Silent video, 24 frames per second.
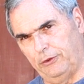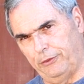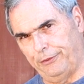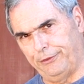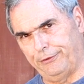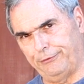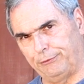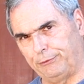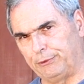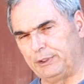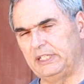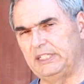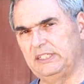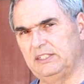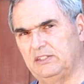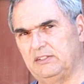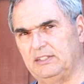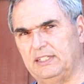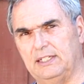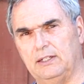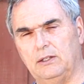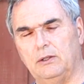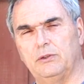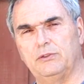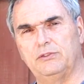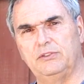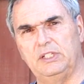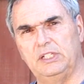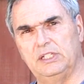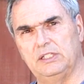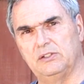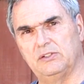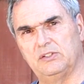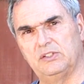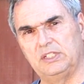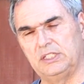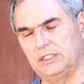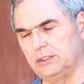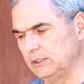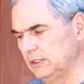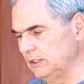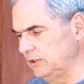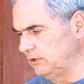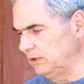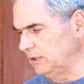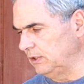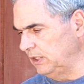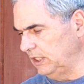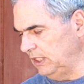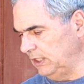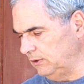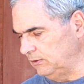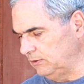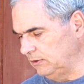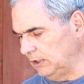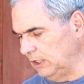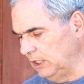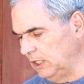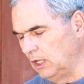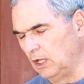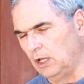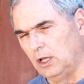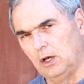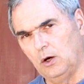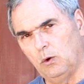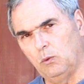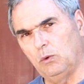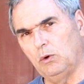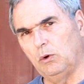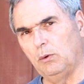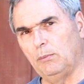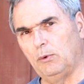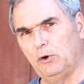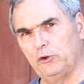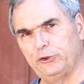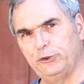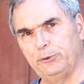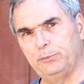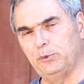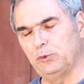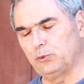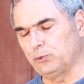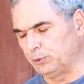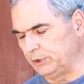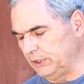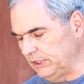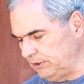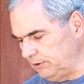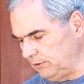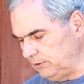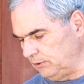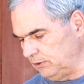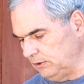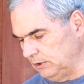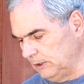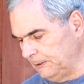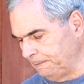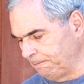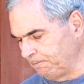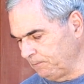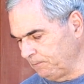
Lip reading: 3 cells in series in these? Well, multiple reasons.